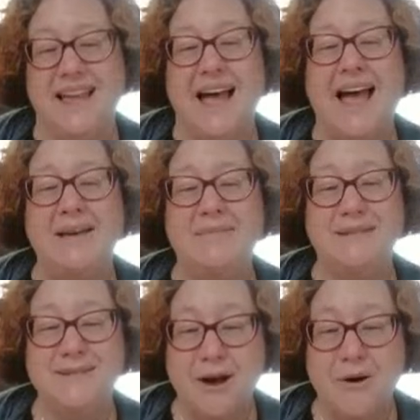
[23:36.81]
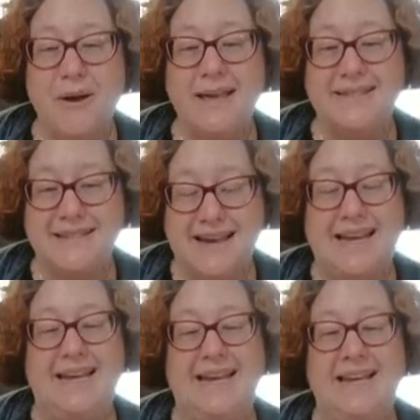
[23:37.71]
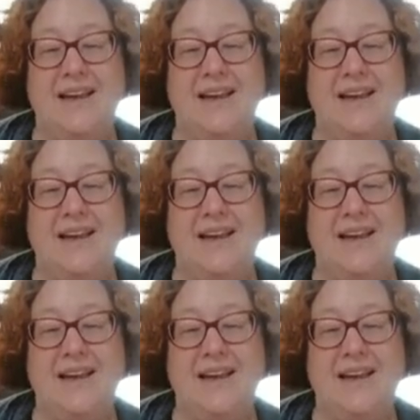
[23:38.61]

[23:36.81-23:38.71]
I am so excited